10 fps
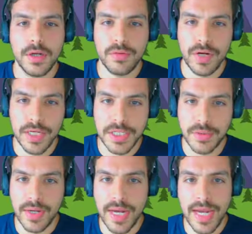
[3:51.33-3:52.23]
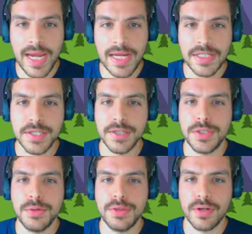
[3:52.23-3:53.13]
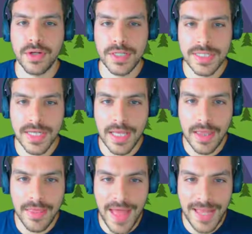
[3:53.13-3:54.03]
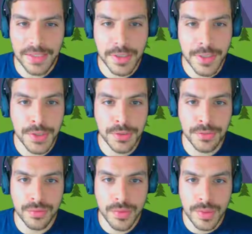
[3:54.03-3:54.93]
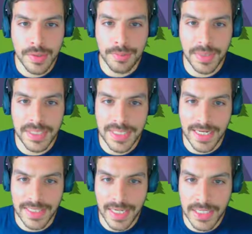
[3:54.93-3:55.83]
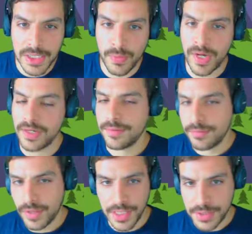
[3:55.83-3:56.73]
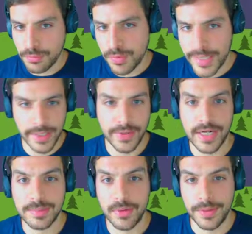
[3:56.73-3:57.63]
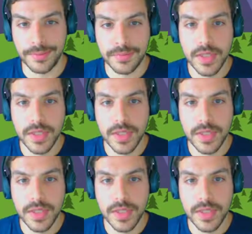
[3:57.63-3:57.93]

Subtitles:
right? So A to the 2/3, that 2 means that it's A squared, right? It's a regular exponent.